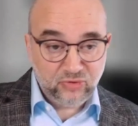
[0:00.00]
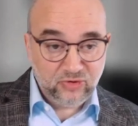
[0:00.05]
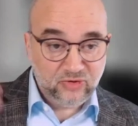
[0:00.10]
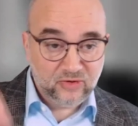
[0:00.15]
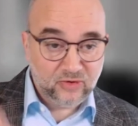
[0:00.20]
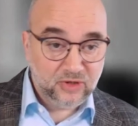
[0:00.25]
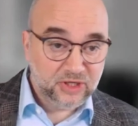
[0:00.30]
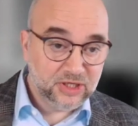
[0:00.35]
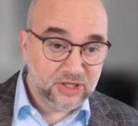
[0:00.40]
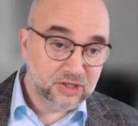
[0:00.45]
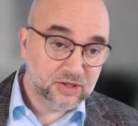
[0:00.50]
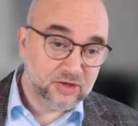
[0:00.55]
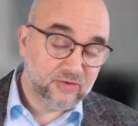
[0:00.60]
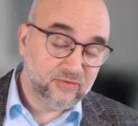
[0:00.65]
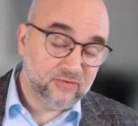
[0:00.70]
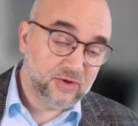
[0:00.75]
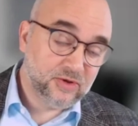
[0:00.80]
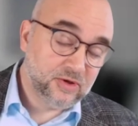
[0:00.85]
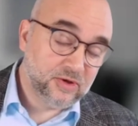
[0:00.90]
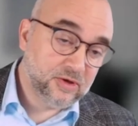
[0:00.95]
put the link
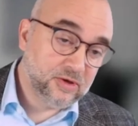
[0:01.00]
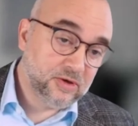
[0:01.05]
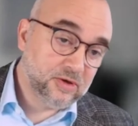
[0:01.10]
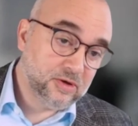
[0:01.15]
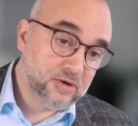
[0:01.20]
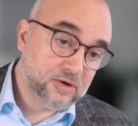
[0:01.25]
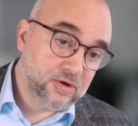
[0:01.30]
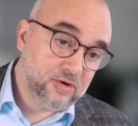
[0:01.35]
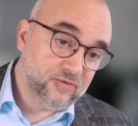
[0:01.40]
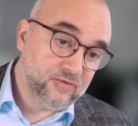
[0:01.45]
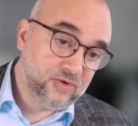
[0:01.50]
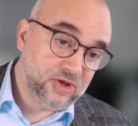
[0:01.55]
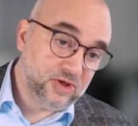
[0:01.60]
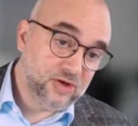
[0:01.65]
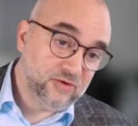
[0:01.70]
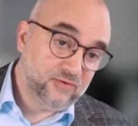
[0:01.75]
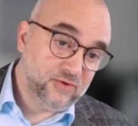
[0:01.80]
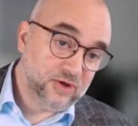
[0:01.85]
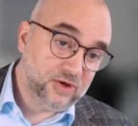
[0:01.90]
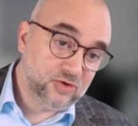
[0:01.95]
of the
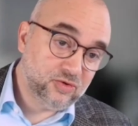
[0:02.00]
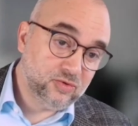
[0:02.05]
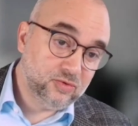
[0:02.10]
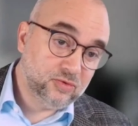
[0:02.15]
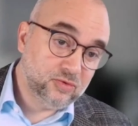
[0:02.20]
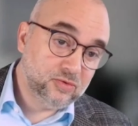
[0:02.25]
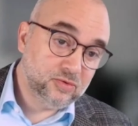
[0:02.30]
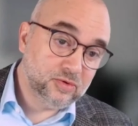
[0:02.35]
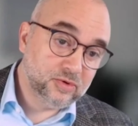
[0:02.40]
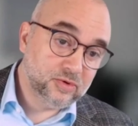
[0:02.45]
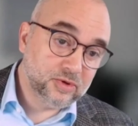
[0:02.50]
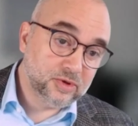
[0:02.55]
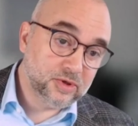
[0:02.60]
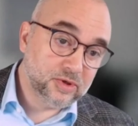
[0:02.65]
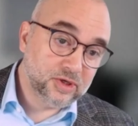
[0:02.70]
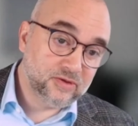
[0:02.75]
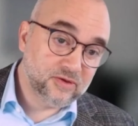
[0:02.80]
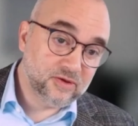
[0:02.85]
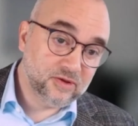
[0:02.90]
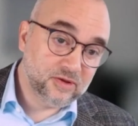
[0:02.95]

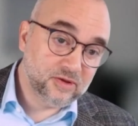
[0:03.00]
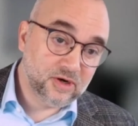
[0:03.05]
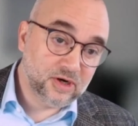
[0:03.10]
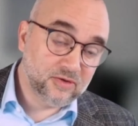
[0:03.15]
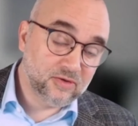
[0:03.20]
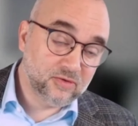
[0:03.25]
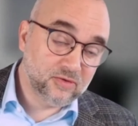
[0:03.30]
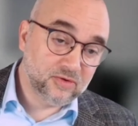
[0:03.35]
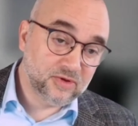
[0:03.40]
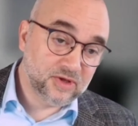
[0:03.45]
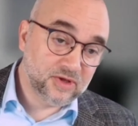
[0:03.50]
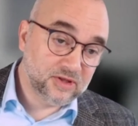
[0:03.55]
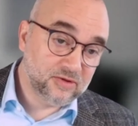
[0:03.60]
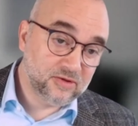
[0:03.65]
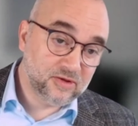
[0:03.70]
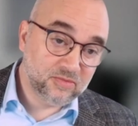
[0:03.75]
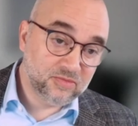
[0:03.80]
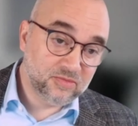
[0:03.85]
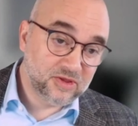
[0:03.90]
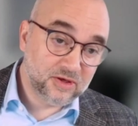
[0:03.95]
FAQ, etc. So
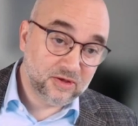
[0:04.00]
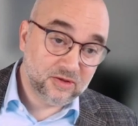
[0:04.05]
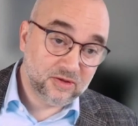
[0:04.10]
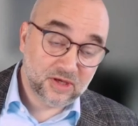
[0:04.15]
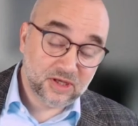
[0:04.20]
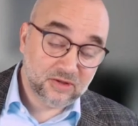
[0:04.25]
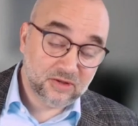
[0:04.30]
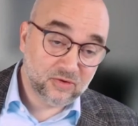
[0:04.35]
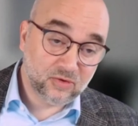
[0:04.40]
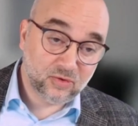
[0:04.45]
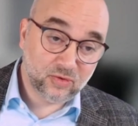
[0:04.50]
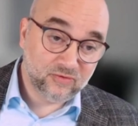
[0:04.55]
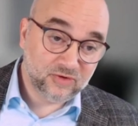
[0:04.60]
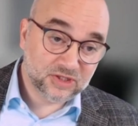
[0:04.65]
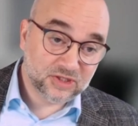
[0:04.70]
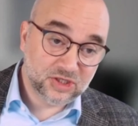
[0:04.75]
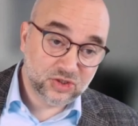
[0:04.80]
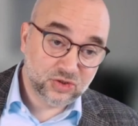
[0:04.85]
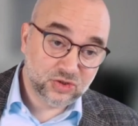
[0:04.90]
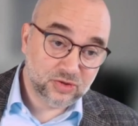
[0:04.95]
that's something that the
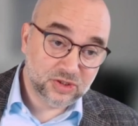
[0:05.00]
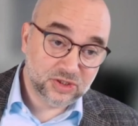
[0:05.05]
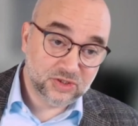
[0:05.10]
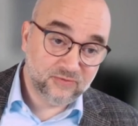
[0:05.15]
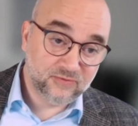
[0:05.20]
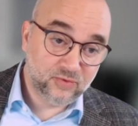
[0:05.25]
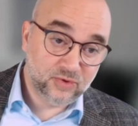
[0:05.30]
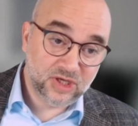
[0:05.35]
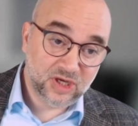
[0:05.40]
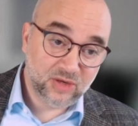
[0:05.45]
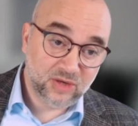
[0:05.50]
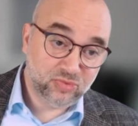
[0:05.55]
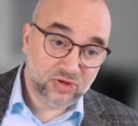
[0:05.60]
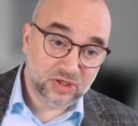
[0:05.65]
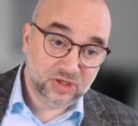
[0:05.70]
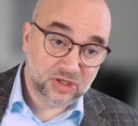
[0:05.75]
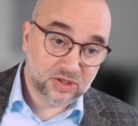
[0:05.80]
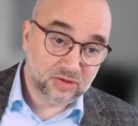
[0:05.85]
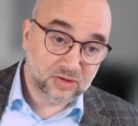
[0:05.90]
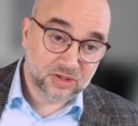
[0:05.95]
conversation is fully
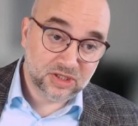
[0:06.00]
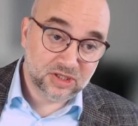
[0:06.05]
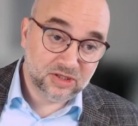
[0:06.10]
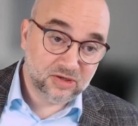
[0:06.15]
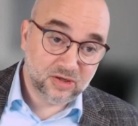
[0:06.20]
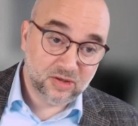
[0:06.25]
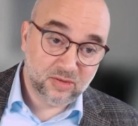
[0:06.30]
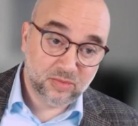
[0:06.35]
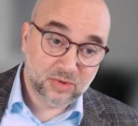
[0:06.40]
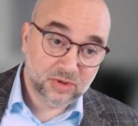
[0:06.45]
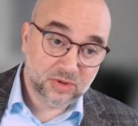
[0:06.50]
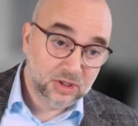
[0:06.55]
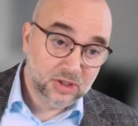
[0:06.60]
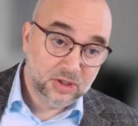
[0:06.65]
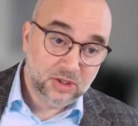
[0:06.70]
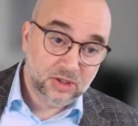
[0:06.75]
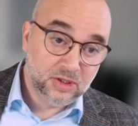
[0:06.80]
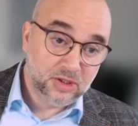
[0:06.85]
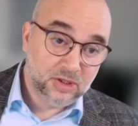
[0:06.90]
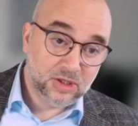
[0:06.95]
happening on GitHub
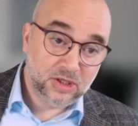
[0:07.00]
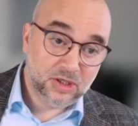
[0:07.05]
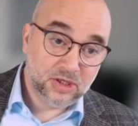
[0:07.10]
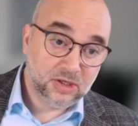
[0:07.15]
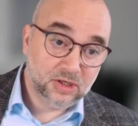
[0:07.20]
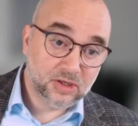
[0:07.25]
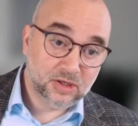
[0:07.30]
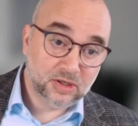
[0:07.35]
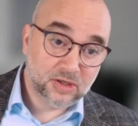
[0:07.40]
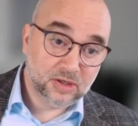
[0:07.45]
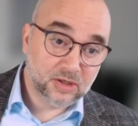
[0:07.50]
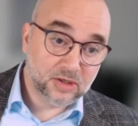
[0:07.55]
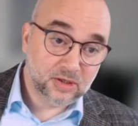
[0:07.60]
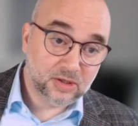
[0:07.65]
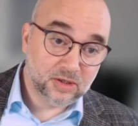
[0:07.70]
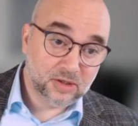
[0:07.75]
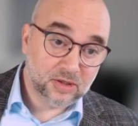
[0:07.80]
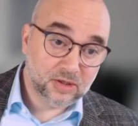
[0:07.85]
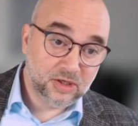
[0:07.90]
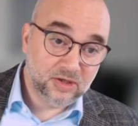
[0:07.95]
in
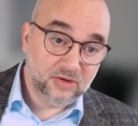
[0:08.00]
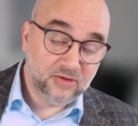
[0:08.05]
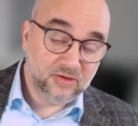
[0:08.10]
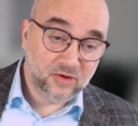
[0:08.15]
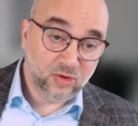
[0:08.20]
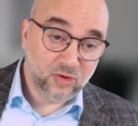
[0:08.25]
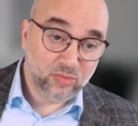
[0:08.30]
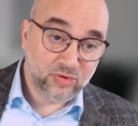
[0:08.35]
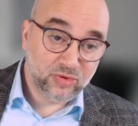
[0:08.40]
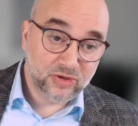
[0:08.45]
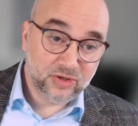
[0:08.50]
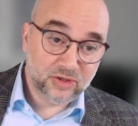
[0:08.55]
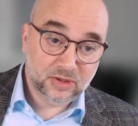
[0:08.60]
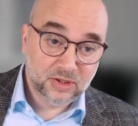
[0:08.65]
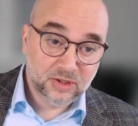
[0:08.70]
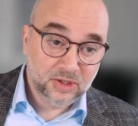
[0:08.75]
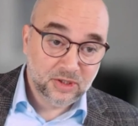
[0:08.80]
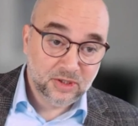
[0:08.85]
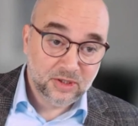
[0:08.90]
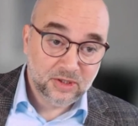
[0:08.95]
the open.